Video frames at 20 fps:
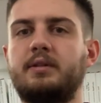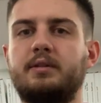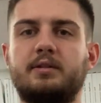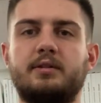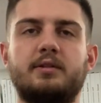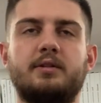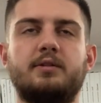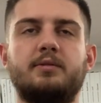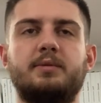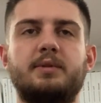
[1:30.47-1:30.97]

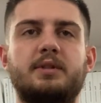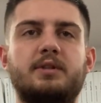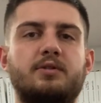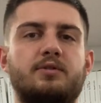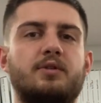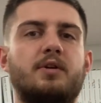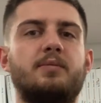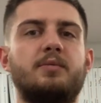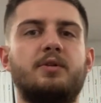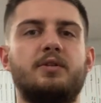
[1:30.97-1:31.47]
So it'll be the
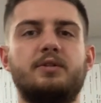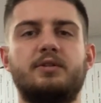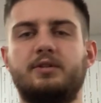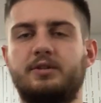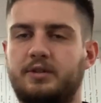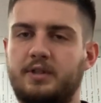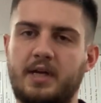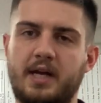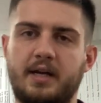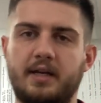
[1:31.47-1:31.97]
drum roll. You
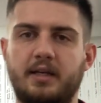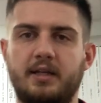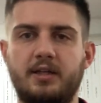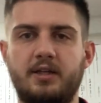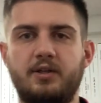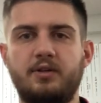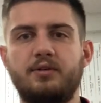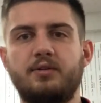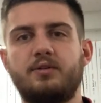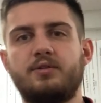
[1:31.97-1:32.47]
just kind of
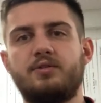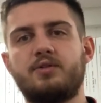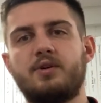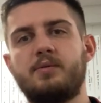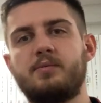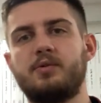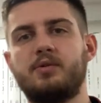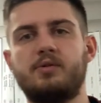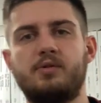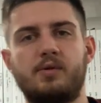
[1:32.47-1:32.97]
cue the
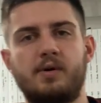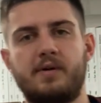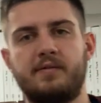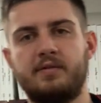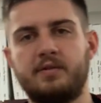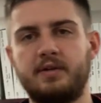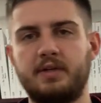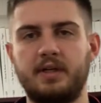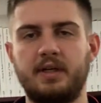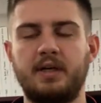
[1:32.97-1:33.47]
drum roll,
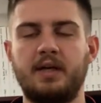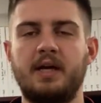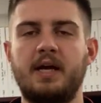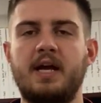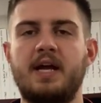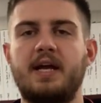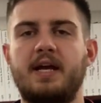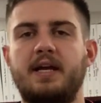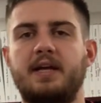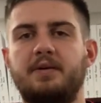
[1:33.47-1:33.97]
whoever
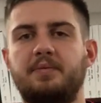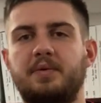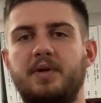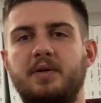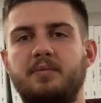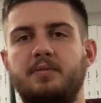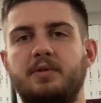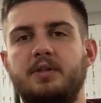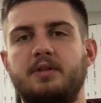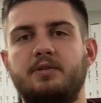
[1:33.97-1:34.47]
it
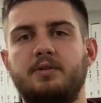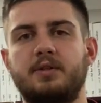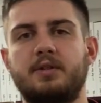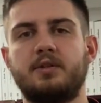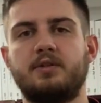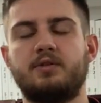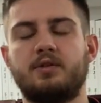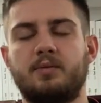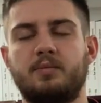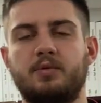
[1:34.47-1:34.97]
may be doing
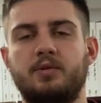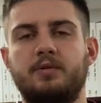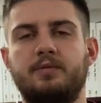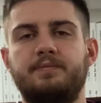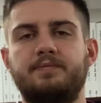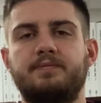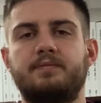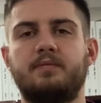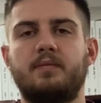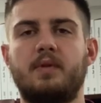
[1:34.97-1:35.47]
the drum roll.
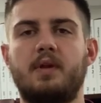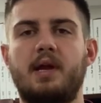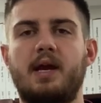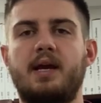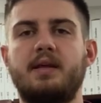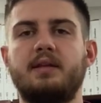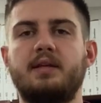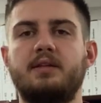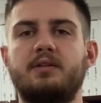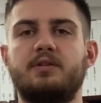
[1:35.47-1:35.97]

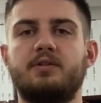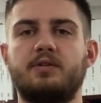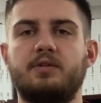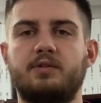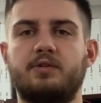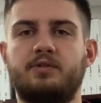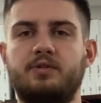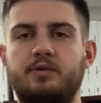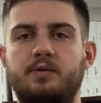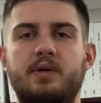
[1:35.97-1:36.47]
And then, so
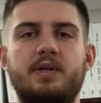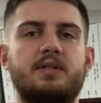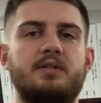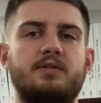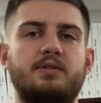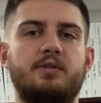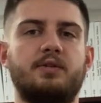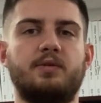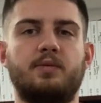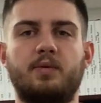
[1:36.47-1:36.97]
there are two ways
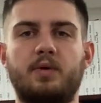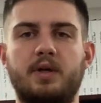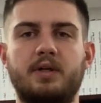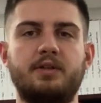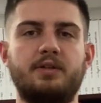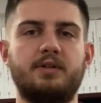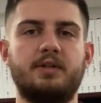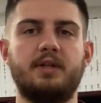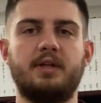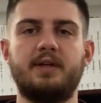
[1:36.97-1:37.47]
to do it.
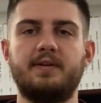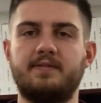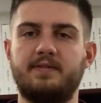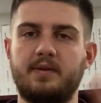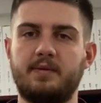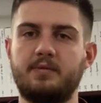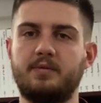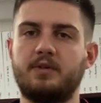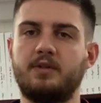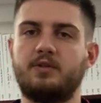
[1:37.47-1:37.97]
One, you can give
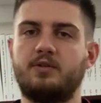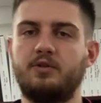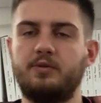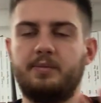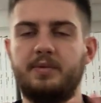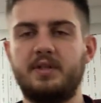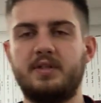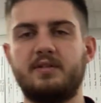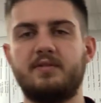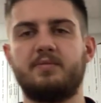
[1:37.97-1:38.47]
them the 2
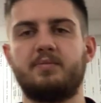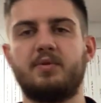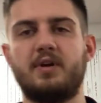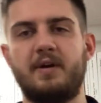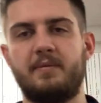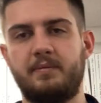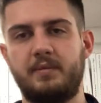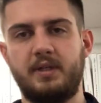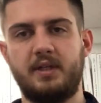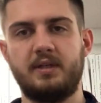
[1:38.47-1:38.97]
beats of
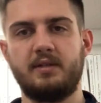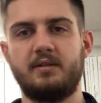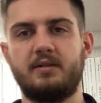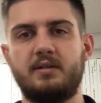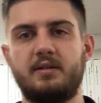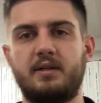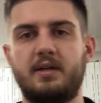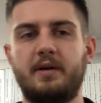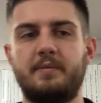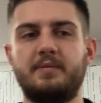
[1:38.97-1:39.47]
prep because
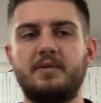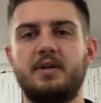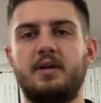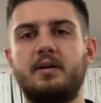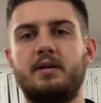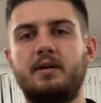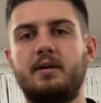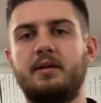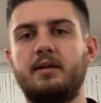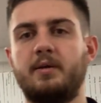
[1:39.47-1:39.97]
it comes
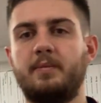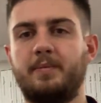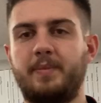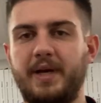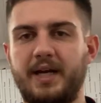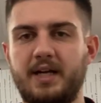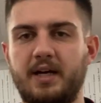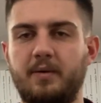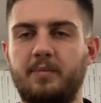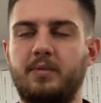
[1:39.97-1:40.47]
on the
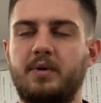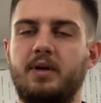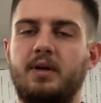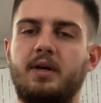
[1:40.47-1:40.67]
pickup.